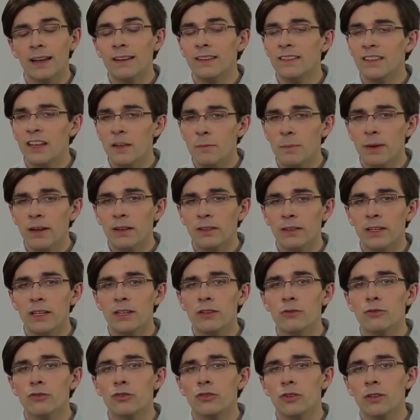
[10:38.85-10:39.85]
And typically,
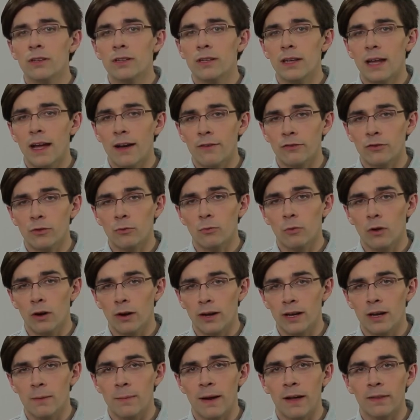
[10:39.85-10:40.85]
you shouldn't have to
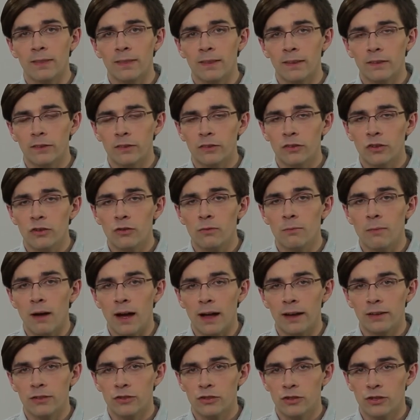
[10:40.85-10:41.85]
worry about this too
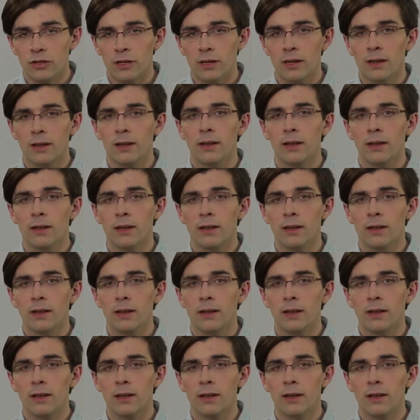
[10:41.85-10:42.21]
much.